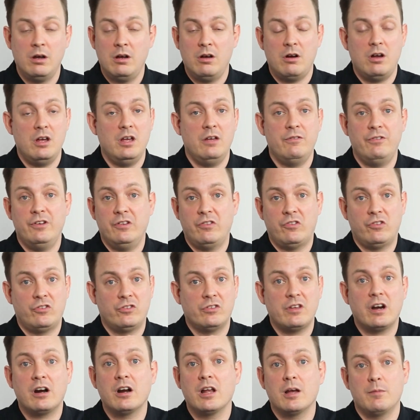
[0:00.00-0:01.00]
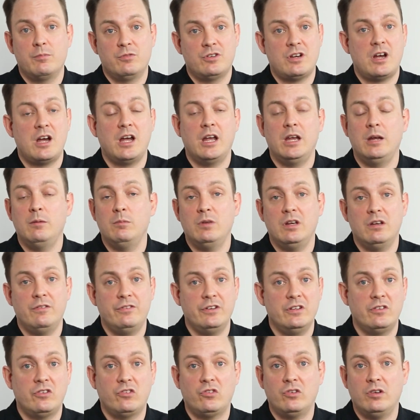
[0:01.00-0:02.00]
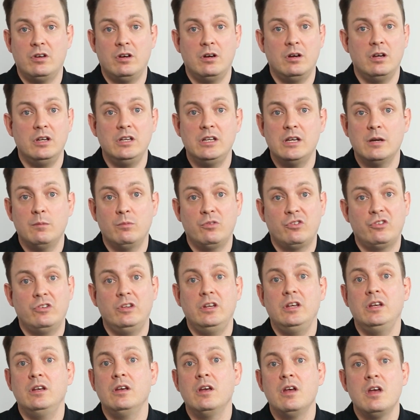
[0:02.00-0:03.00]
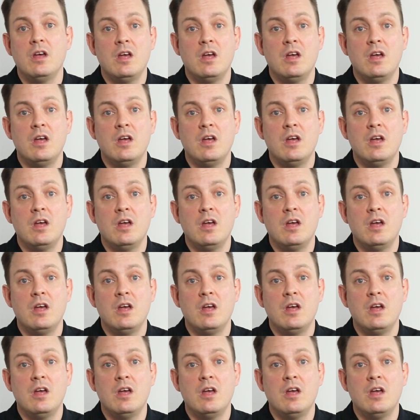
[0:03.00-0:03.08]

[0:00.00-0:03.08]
If it's startup time, if it's uh, EMC,